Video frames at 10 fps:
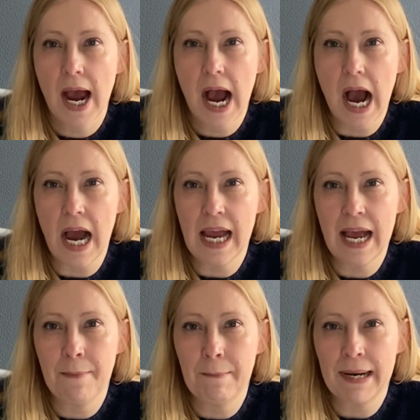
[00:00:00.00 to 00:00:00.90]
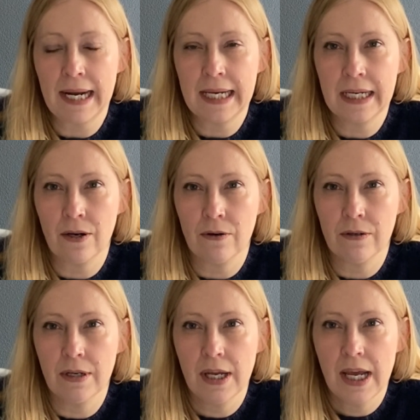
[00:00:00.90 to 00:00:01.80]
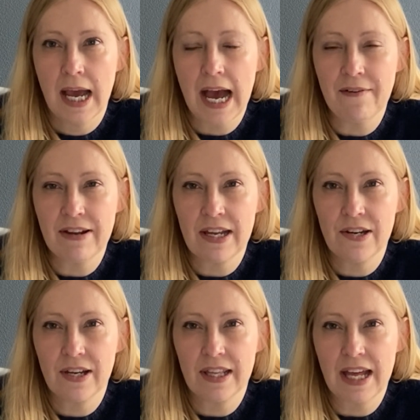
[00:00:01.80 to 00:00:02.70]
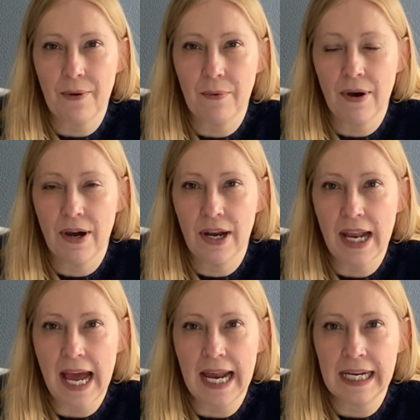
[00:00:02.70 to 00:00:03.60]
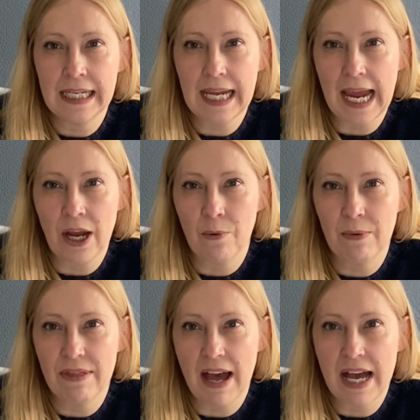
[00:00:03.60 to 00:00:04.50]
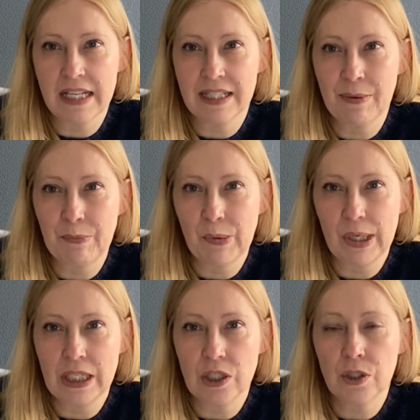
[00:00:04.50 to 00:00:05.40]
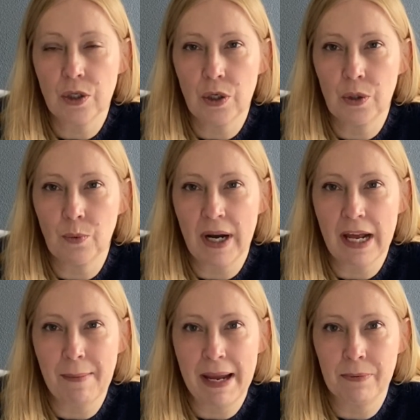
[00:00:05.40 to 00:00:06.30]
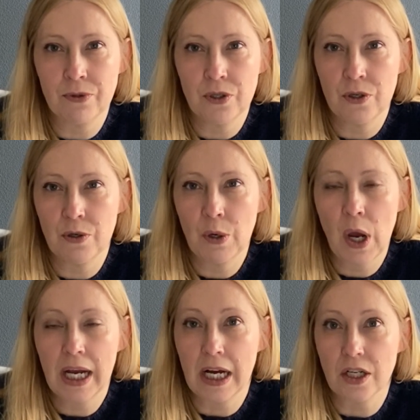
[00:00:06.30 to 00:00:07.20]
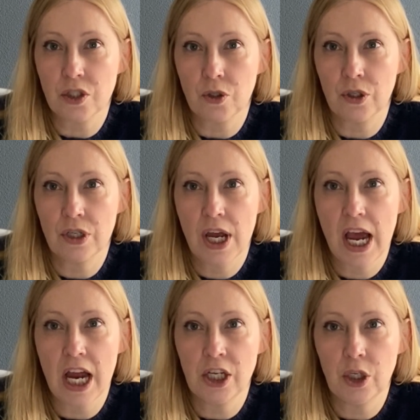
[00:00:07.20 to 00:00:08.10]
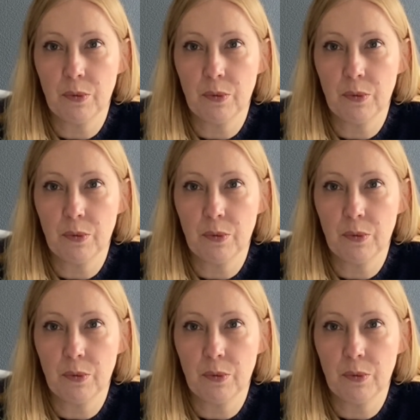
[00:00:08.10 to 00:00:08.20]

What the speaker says: I am planning on having a look at that one and getting on with that at some point soon when I'm able to cast on a new